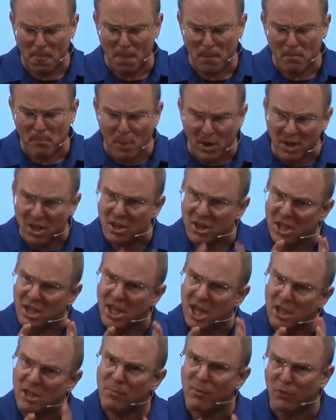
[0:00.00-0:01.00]
But in the
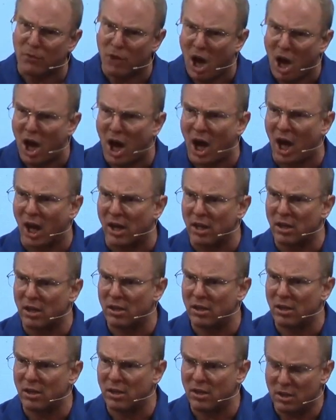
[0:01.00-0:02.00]
kingdom of God,
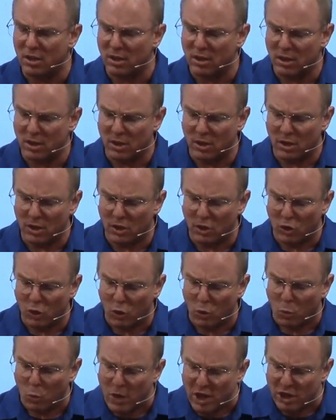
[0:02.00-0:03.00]

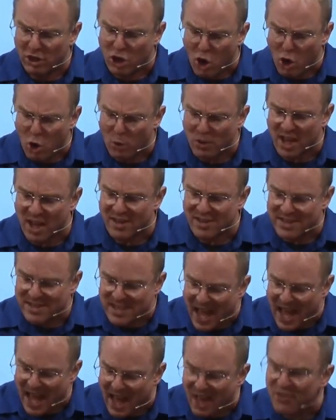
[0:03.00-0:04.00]
we know that
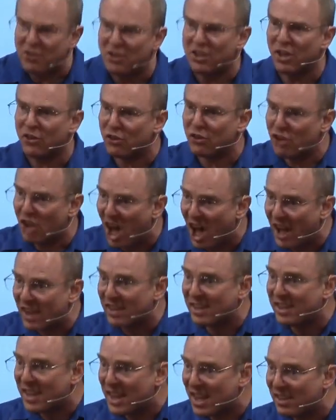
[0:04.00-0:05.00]
death does
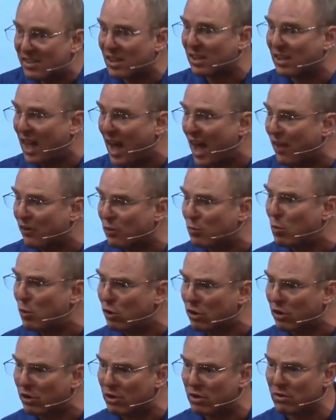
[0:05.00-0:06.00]
not get the last
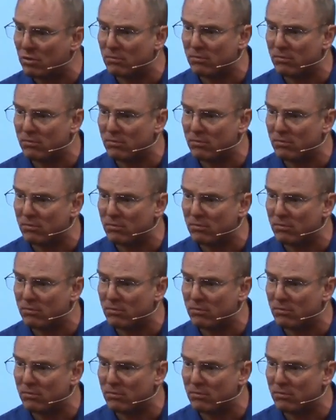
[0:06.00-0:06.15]
word.